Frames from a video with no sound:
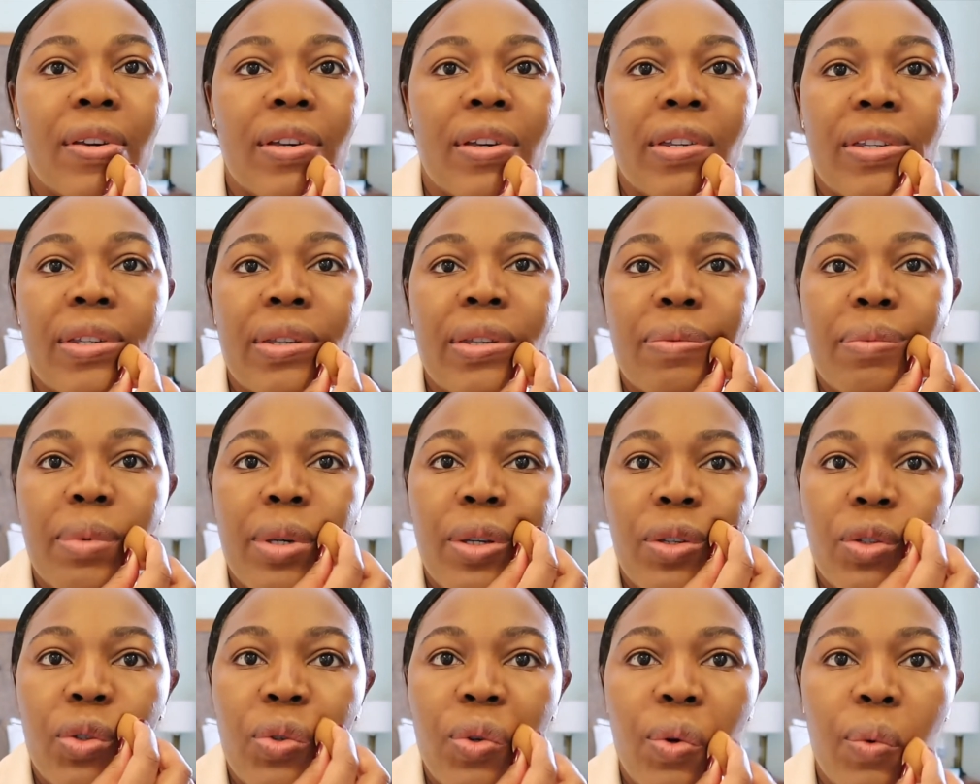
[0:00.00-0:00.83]
Just make
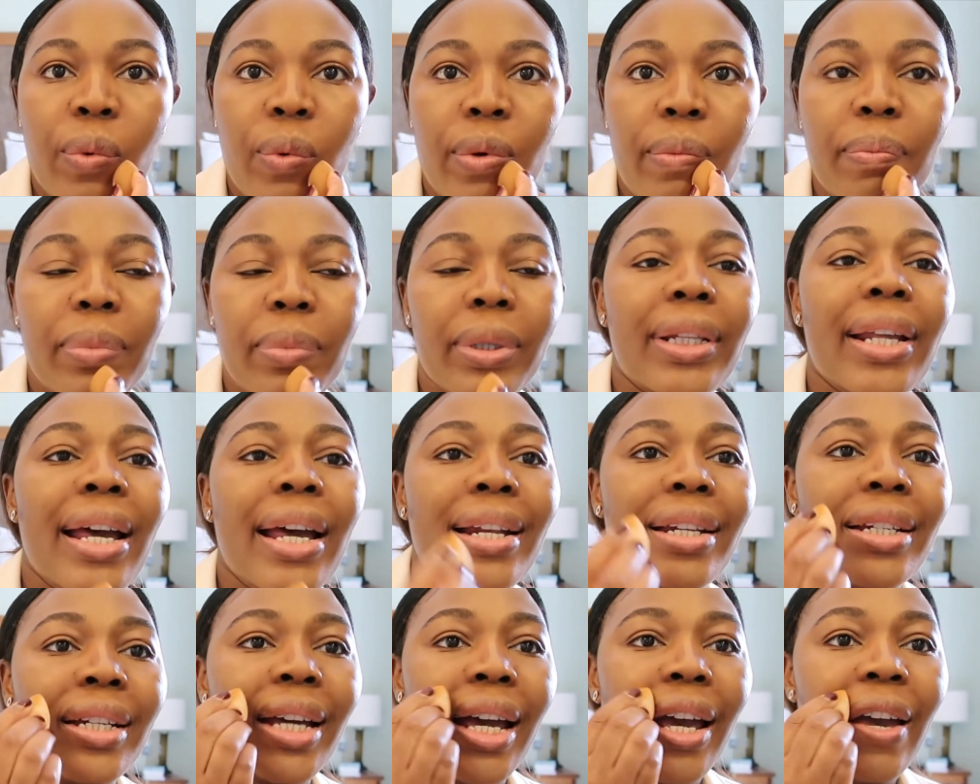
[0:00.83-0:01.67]
sure we
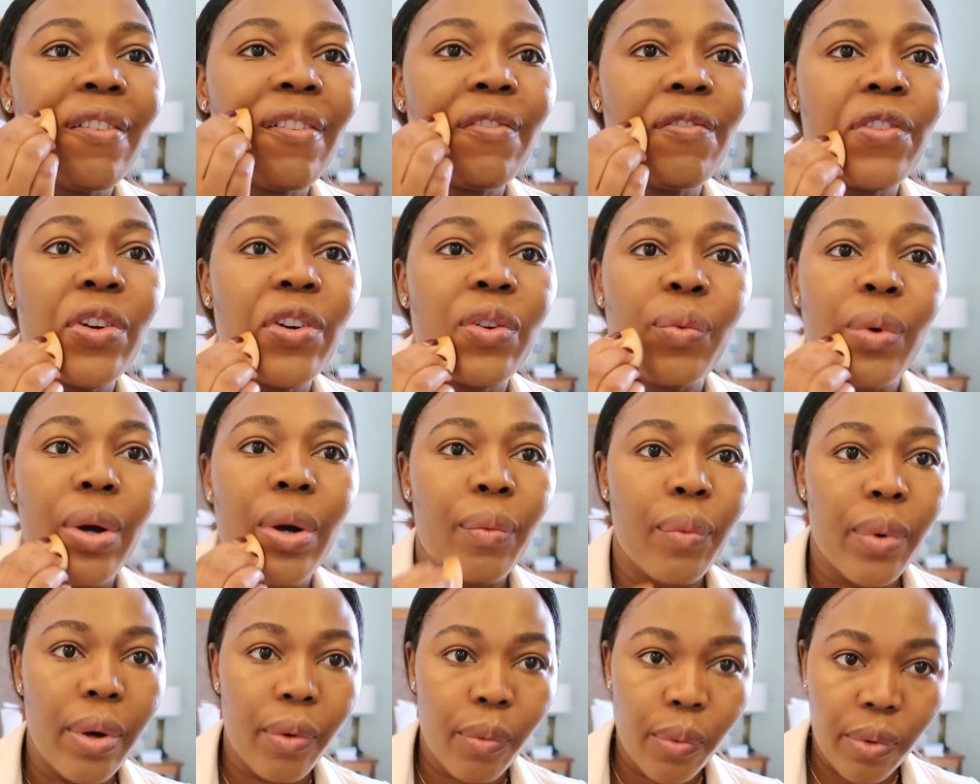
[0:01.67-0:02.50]
blend everywhere
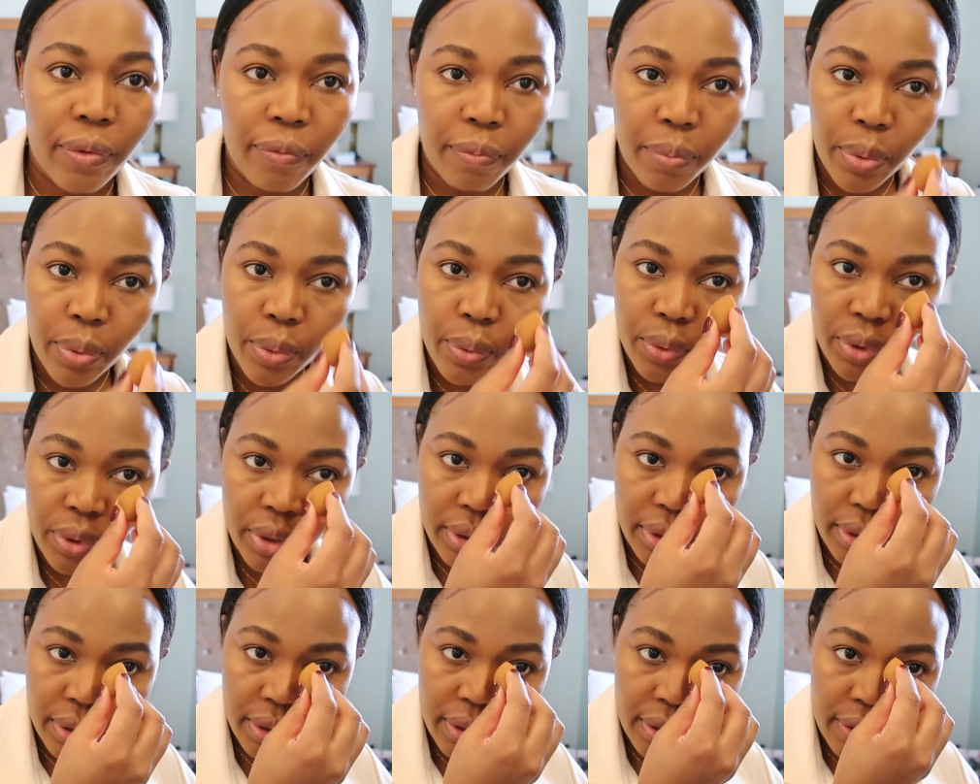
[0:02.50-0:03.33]
where we put
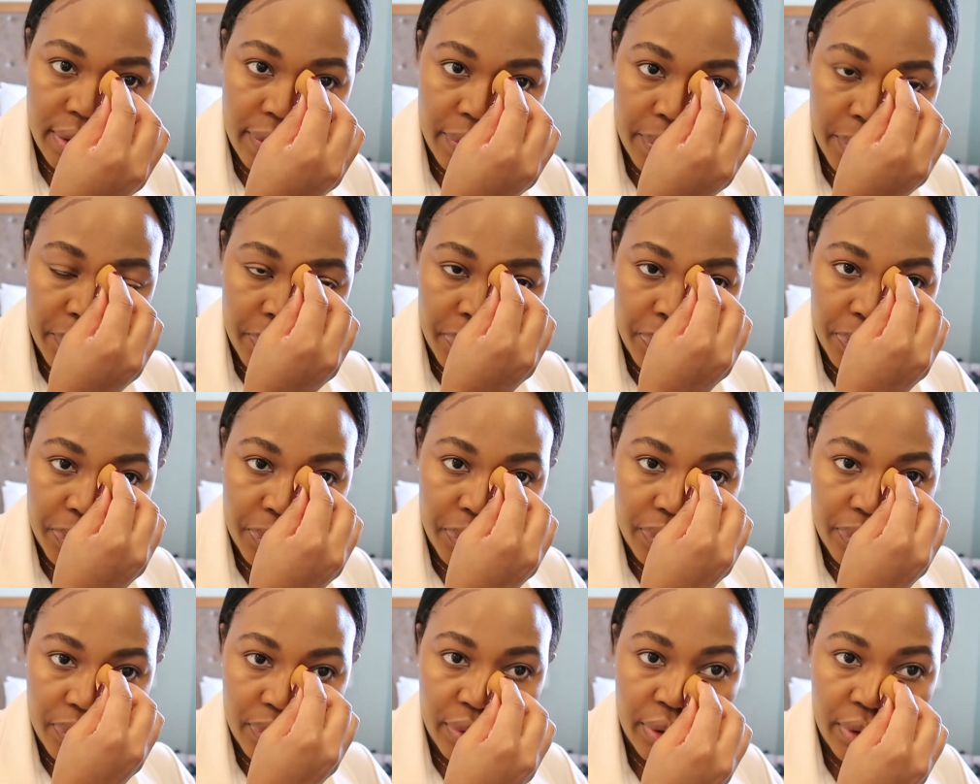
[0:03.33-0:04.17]

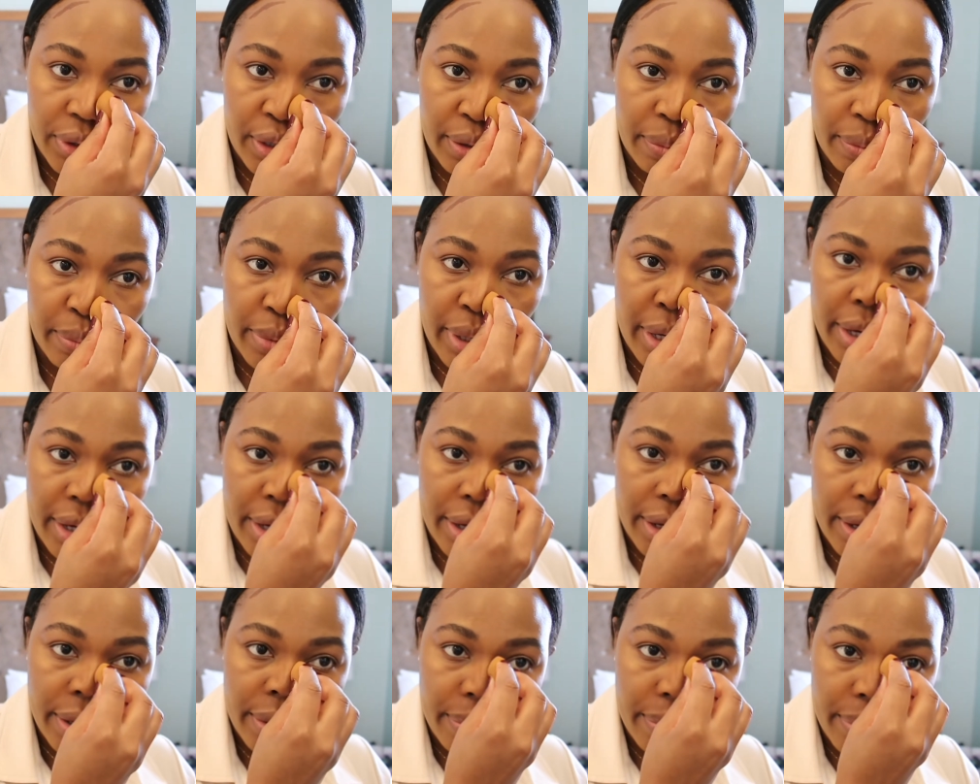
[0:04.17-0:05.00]
the
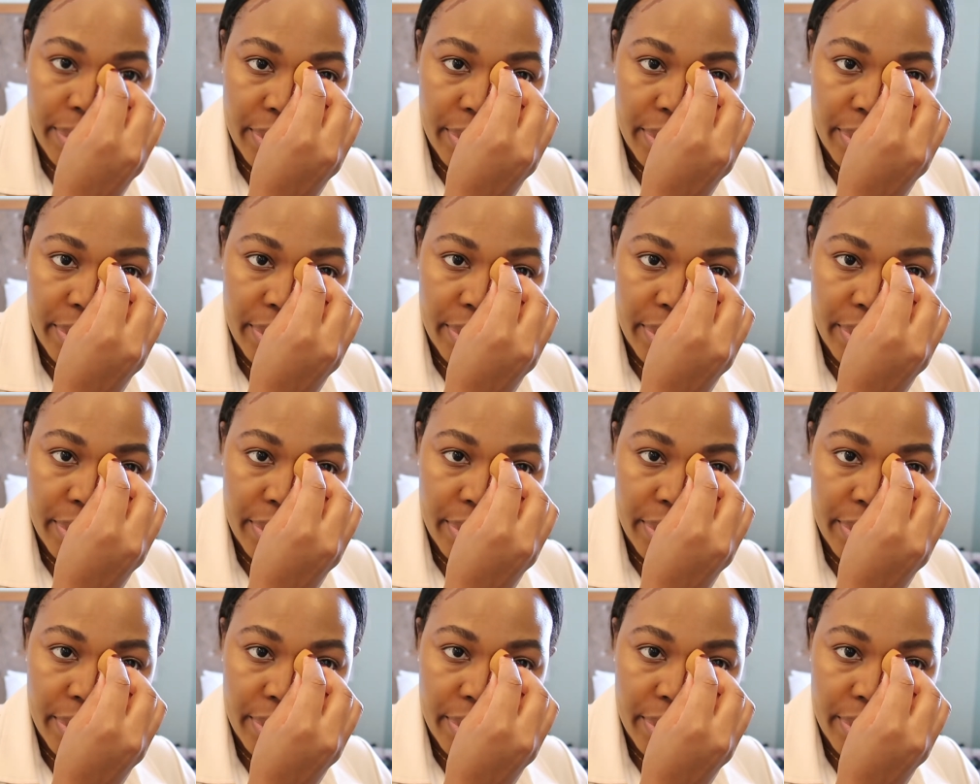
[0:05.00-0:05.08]
makeup.